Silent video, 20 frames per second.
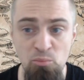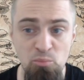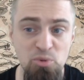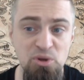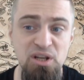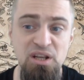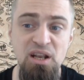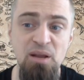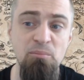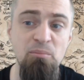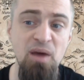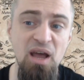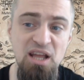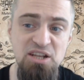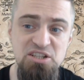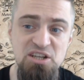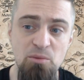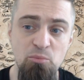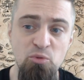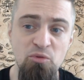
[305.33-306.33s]
But in a
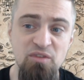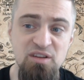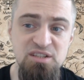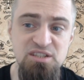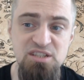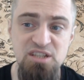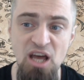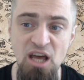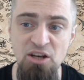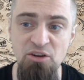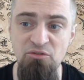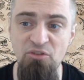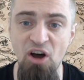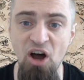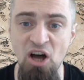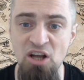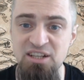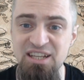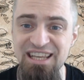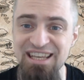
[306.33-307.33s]
matchup with a ton of
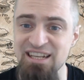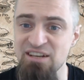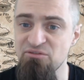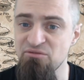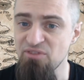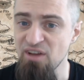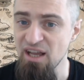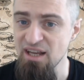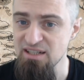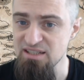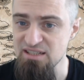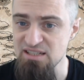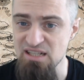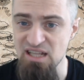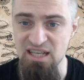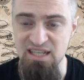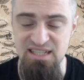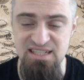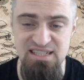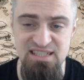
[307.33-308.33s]
on-hit effects
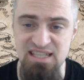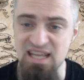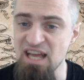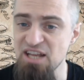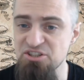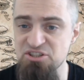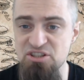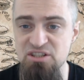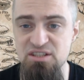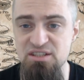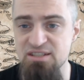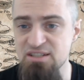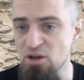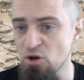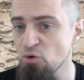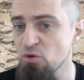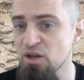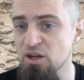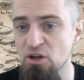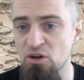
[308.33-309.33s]
like Snatches,
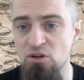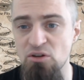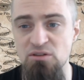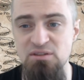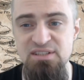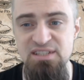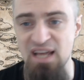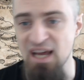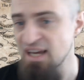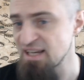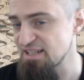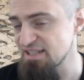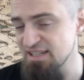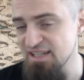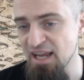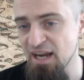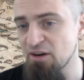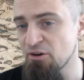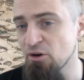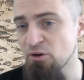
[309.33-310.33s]
Oakenolds,
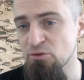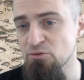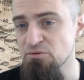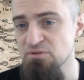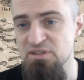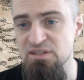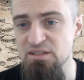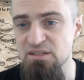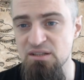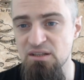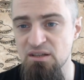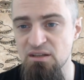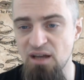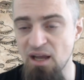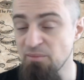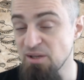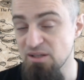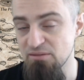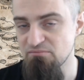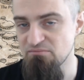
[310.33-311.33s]
Icy Arrows,
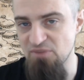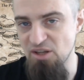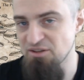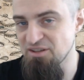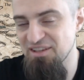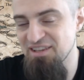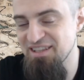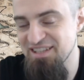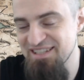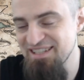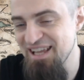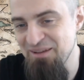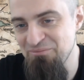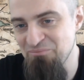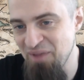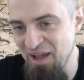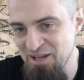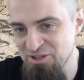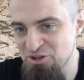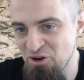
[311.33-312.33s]
I mean, not in the
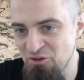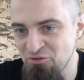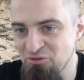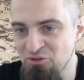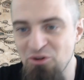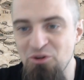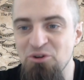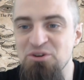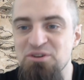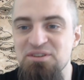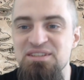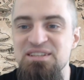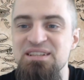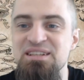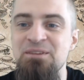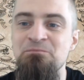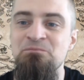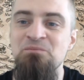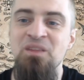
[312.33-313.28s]
same match, of course,